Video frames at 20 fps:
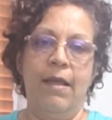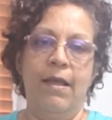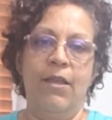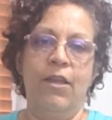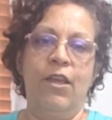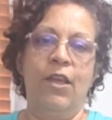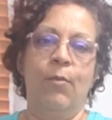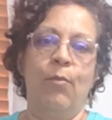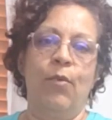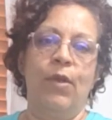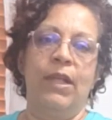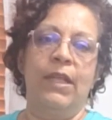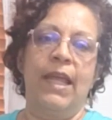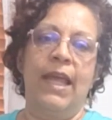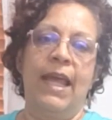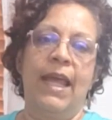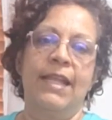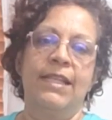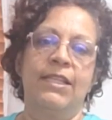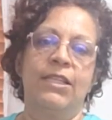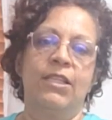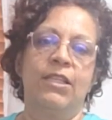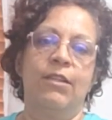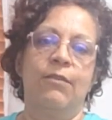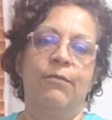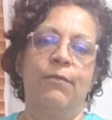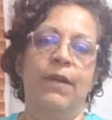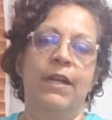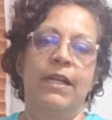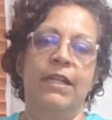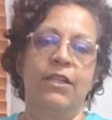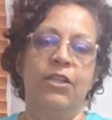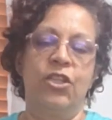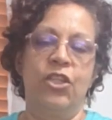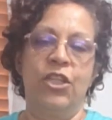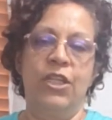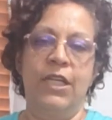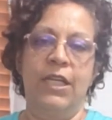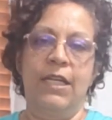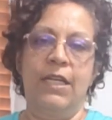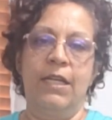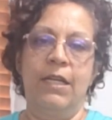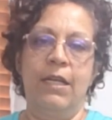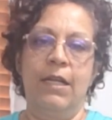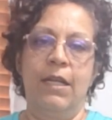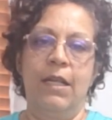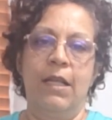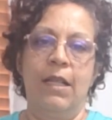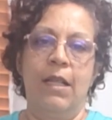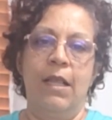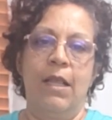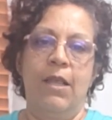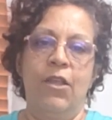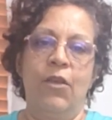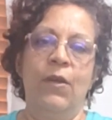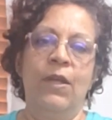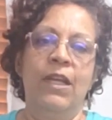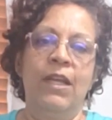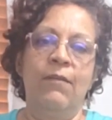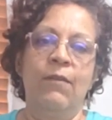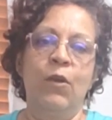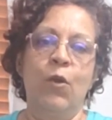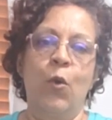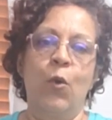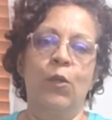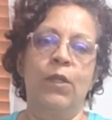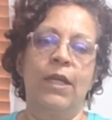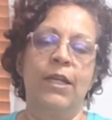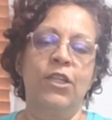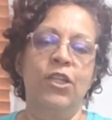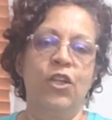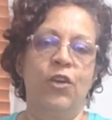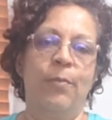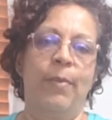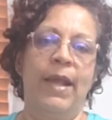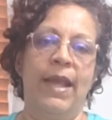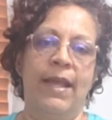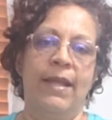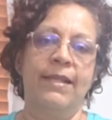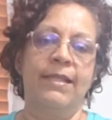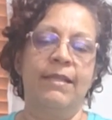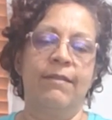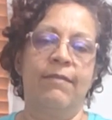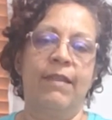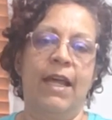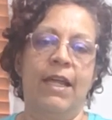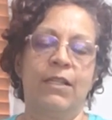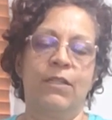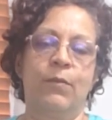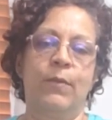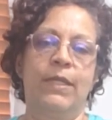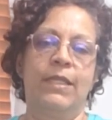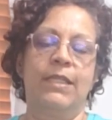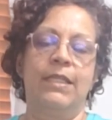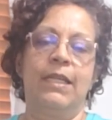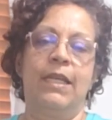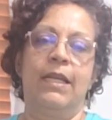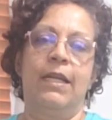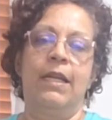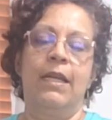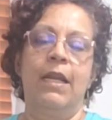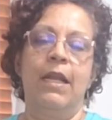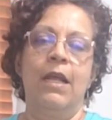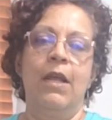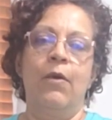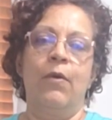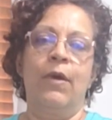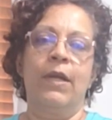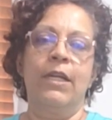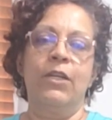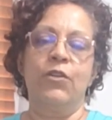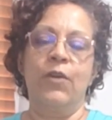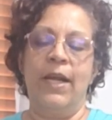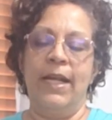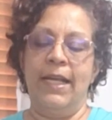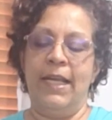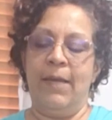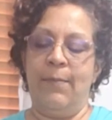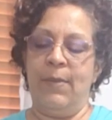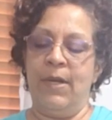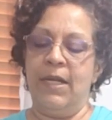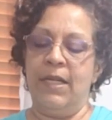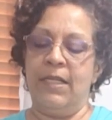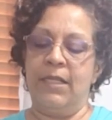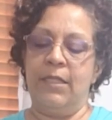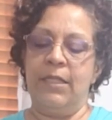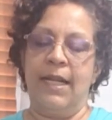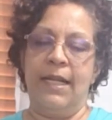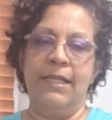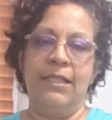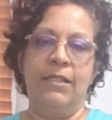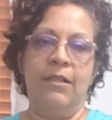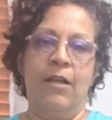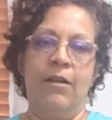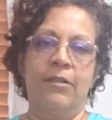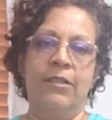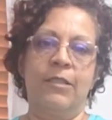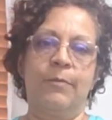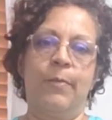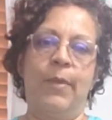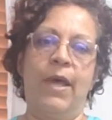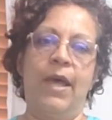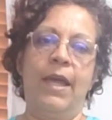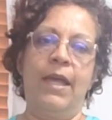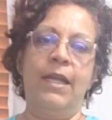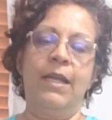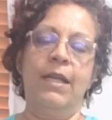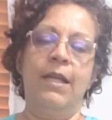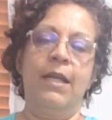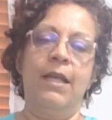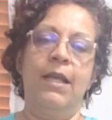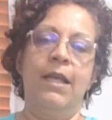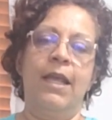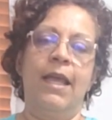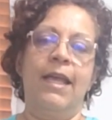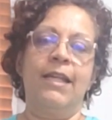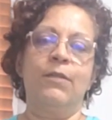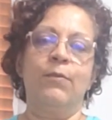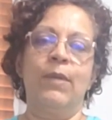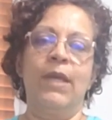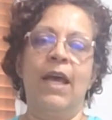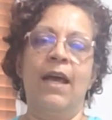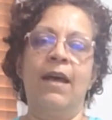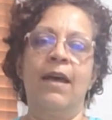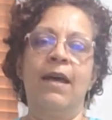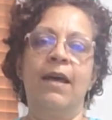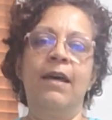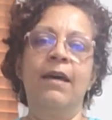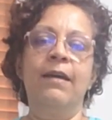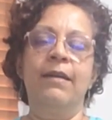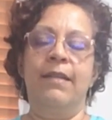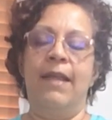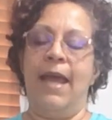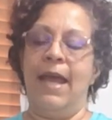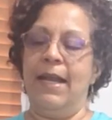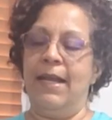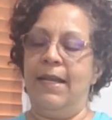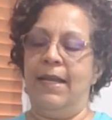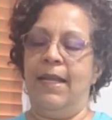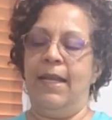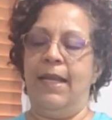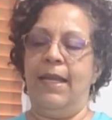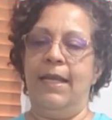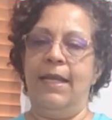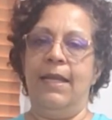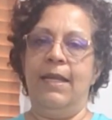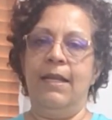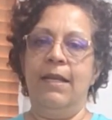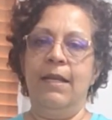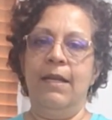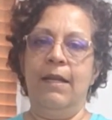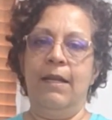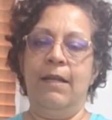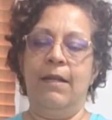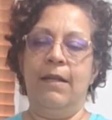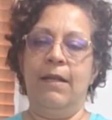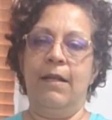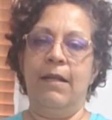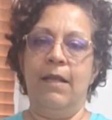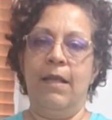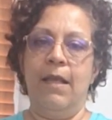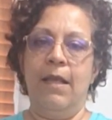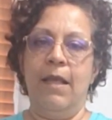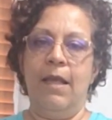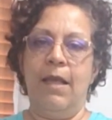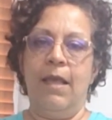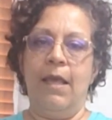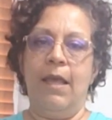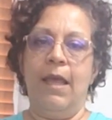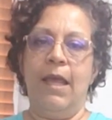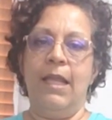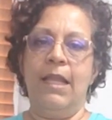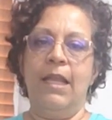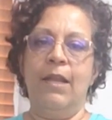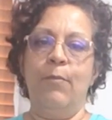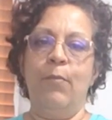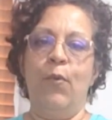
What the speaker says: You can bring the hands to the front of the shin. You can even hold onto your pants if that's what's needed. We're going to try and keep a nice long spine as we hug that knee in and then